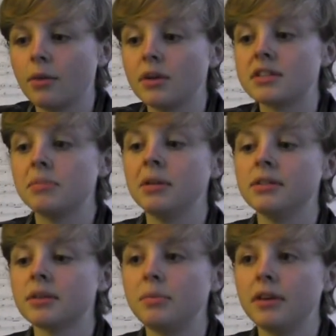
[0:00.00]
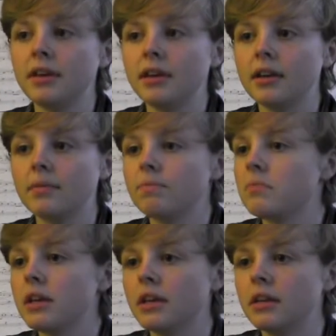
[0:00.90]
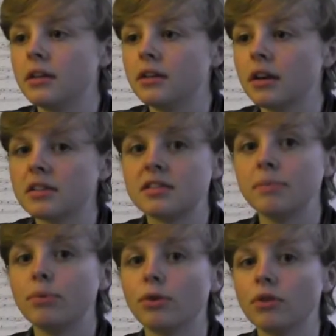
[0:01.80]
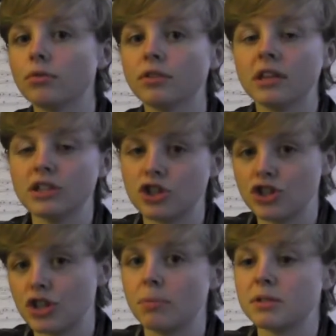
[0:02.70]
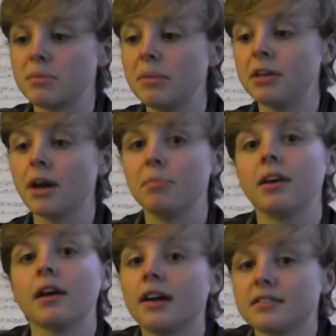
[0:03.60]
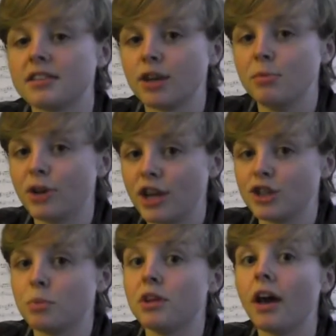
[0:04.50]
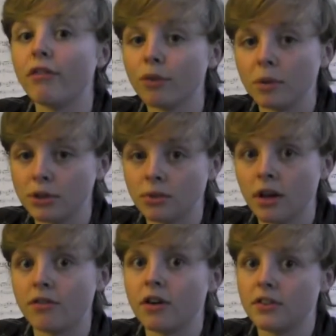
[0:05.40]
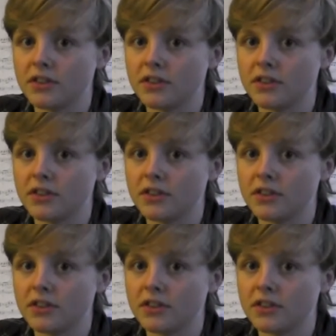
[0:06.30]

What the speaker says: what does it mean to be in a simple relationship, to maybe not be in constant communication with everyone you love all